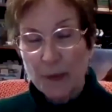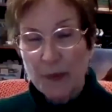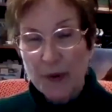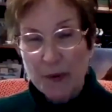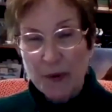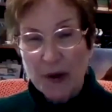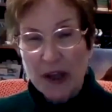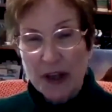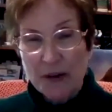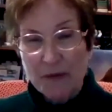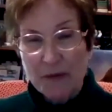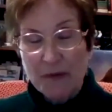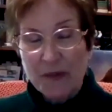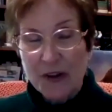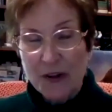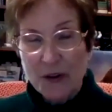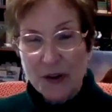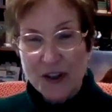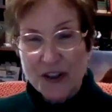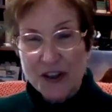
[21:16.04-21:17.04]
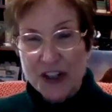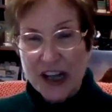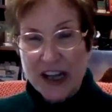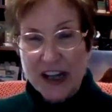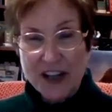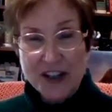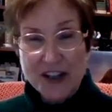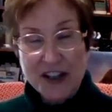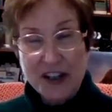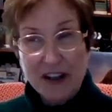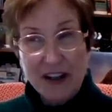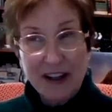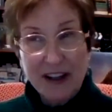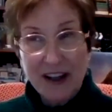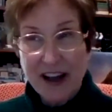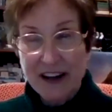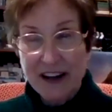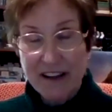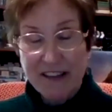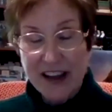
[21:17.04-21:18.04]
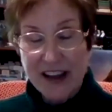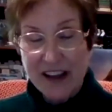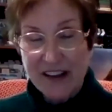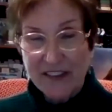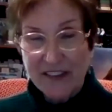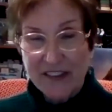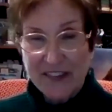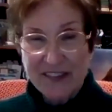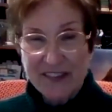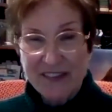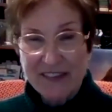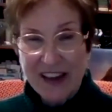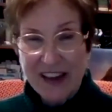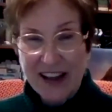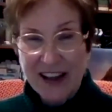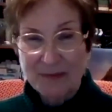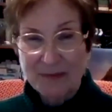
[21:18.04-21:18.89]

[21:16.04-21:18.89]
you can change a lot of things. Yeah,